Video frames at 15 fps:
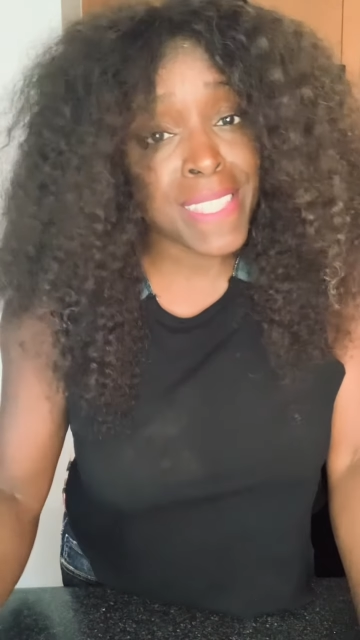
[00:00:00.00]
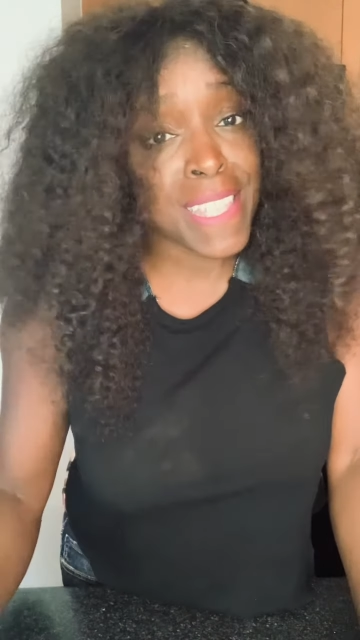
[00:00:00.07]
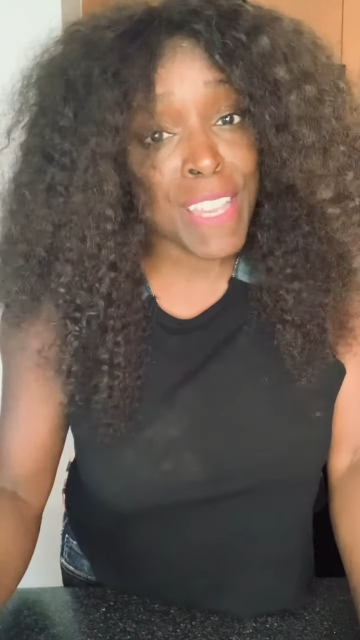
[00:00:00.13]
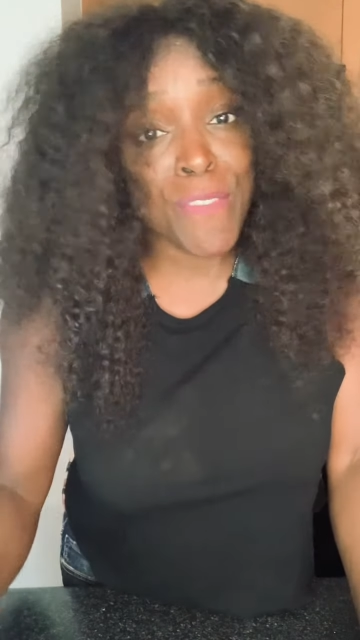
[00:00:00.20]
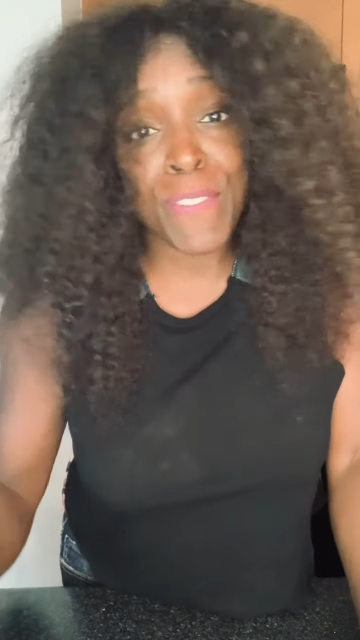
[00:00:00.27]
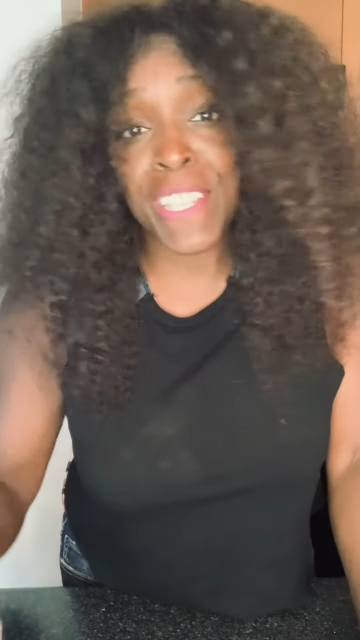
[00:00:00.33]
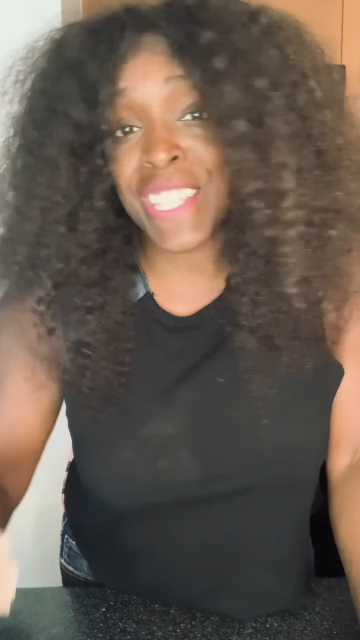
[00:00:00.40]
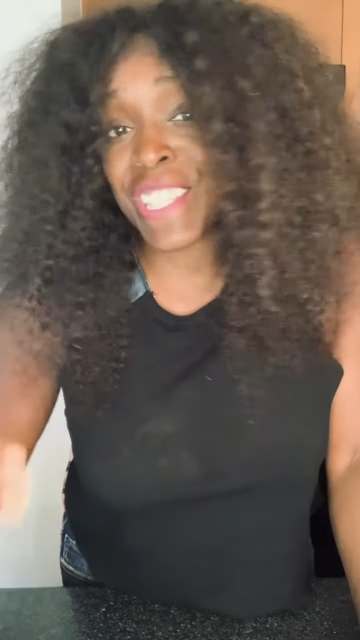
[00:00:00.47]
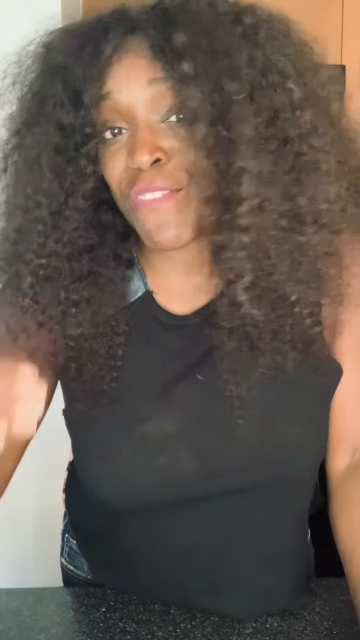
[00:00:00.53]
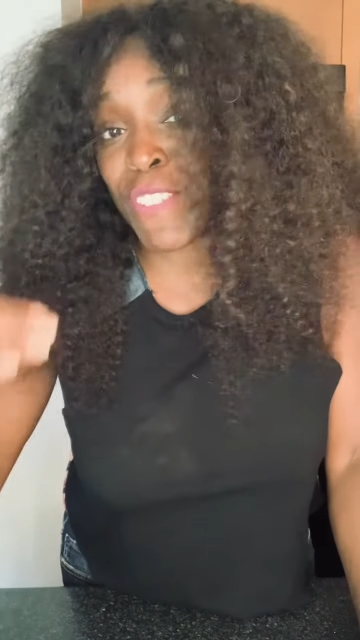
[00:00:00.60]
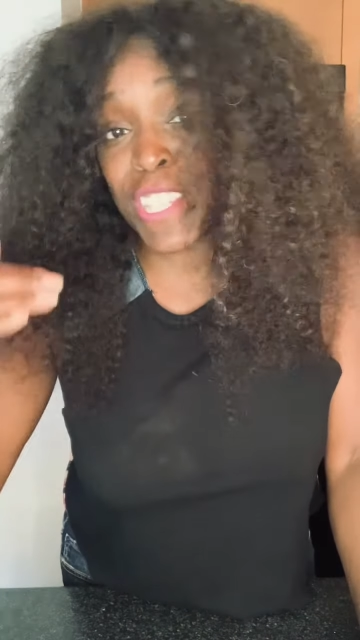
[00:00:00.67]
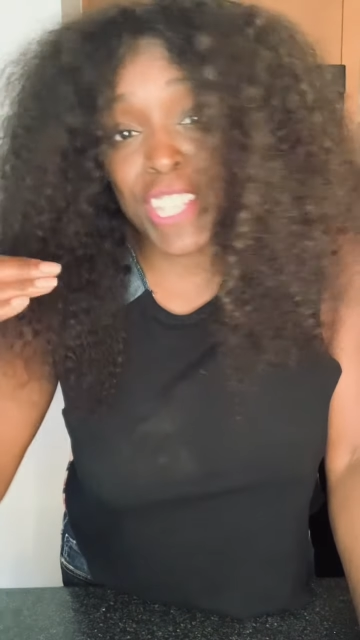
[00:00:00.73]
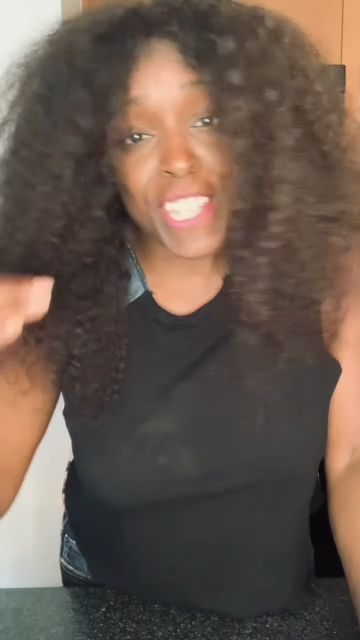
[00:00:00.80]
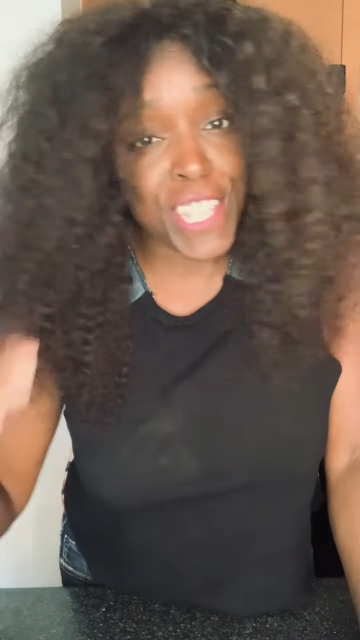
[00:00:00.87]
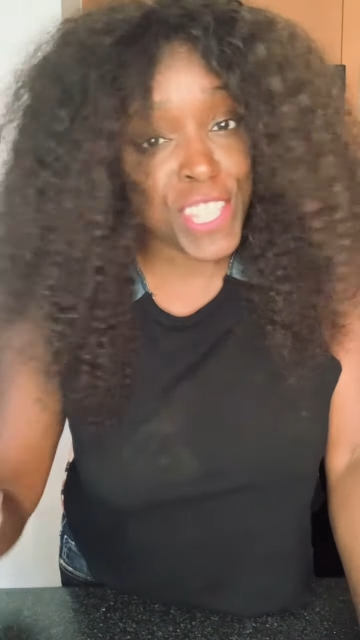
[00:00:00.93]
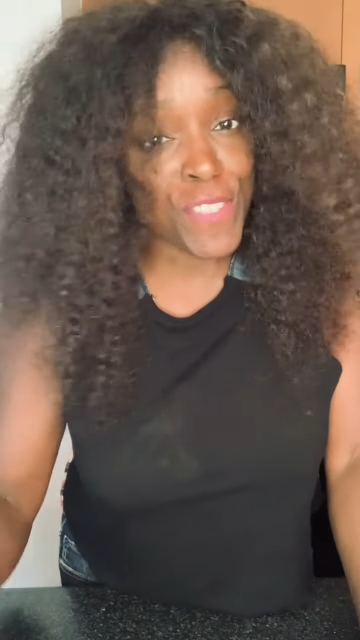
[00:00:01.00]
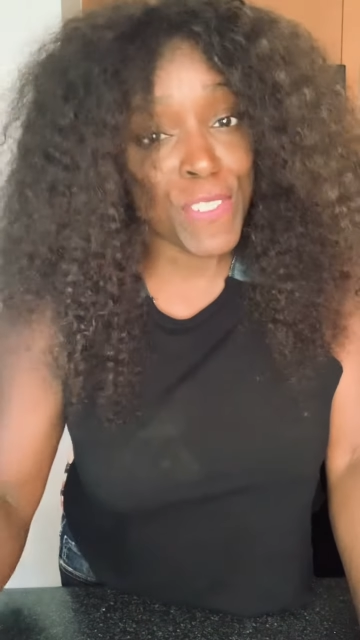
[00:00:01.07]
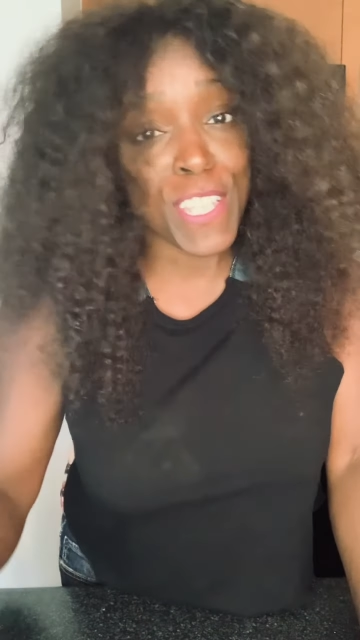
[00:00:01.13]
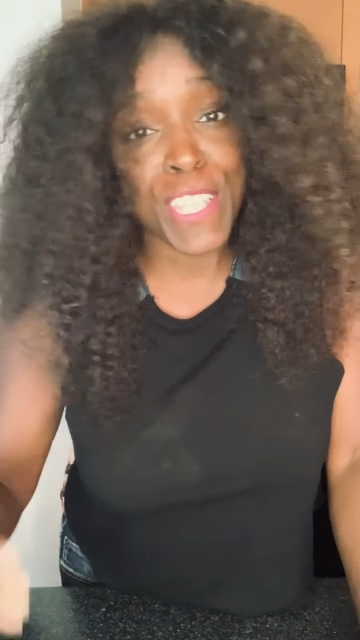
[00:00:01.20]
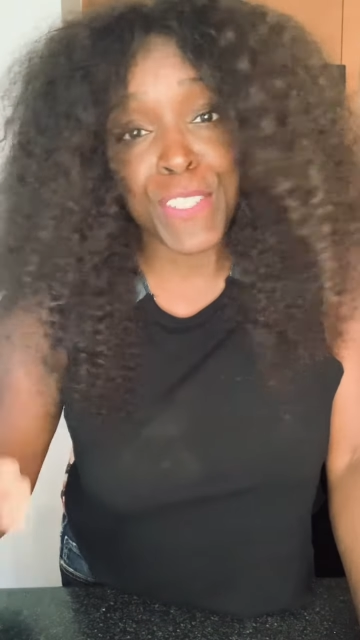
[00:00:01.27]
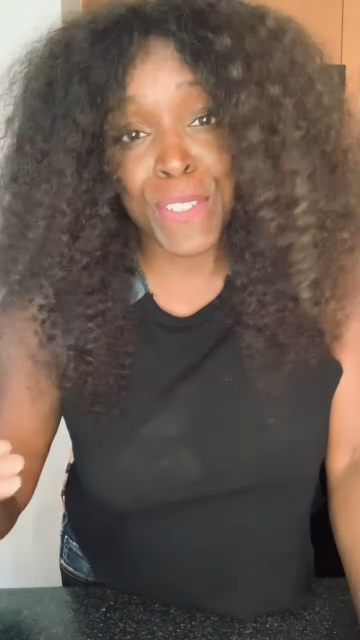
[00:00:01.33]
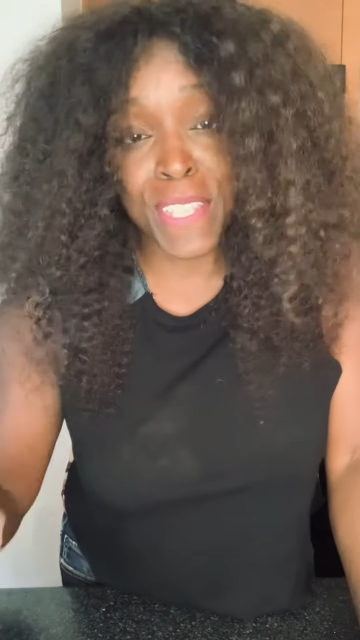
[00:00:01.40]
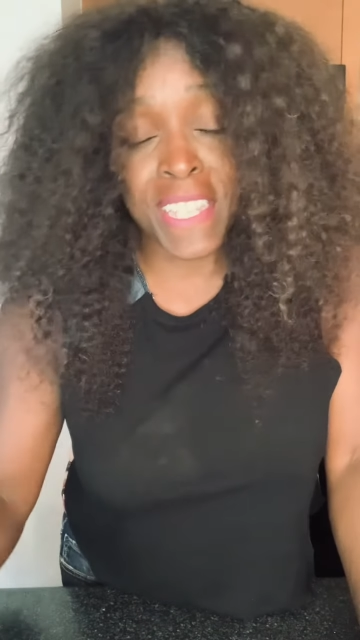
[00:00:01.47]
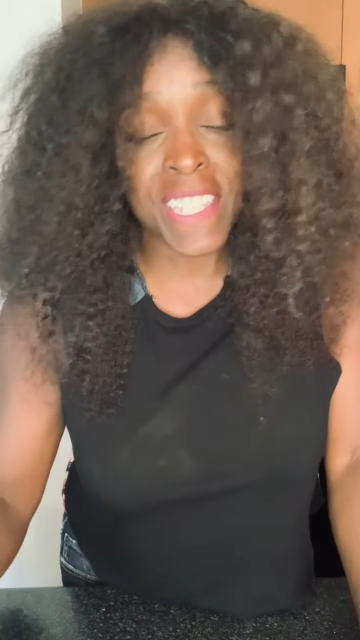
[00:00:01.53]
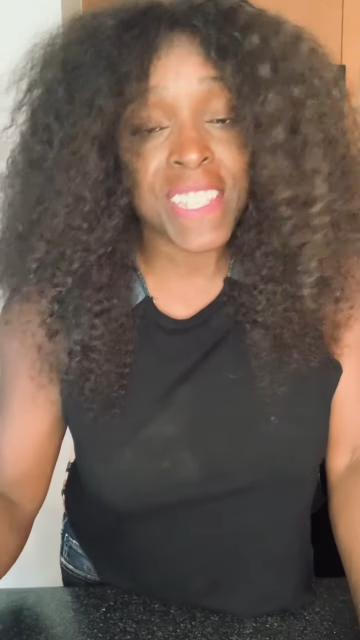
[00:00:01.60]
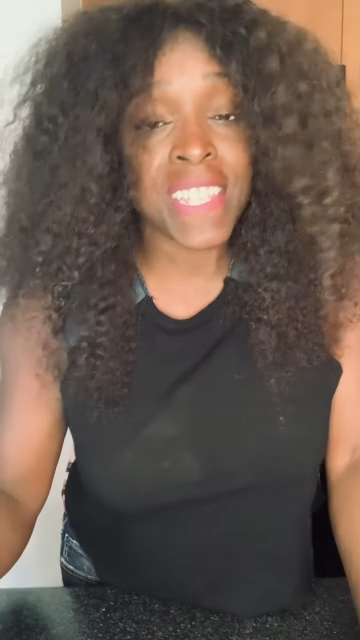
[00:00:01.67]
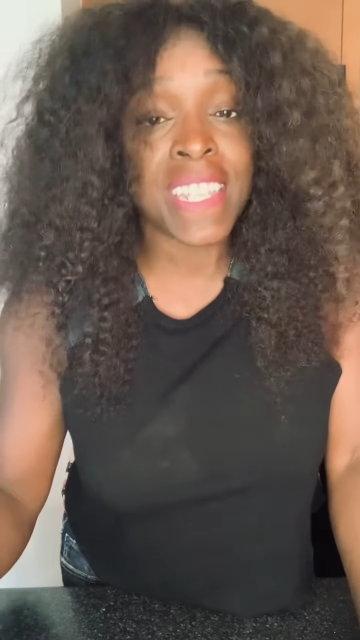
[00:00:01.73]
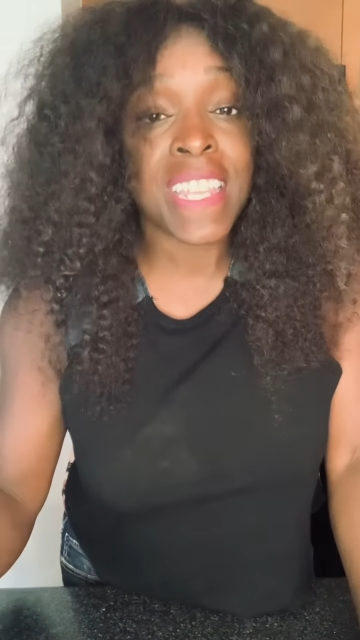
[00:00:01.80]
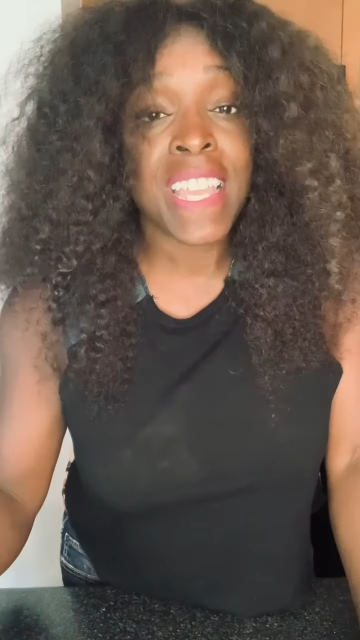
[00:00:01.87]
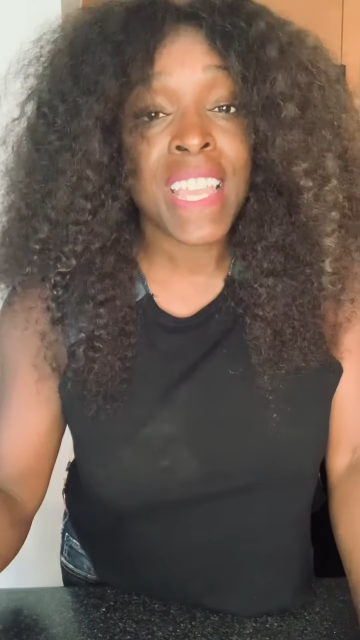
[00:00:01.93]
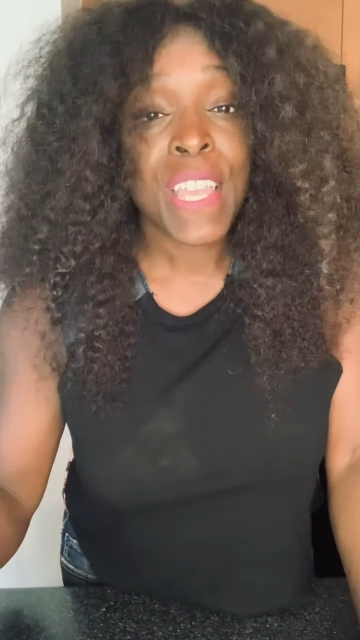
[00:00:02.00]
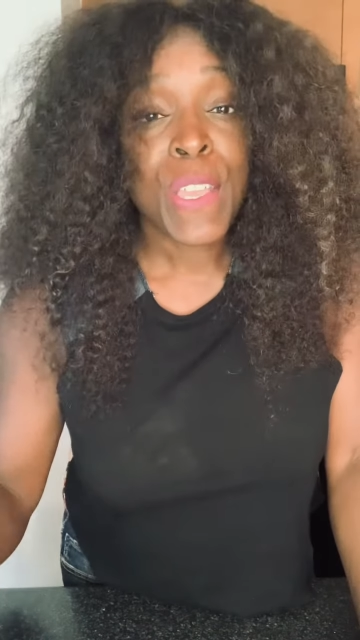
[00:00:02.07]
of that rich history and tradition,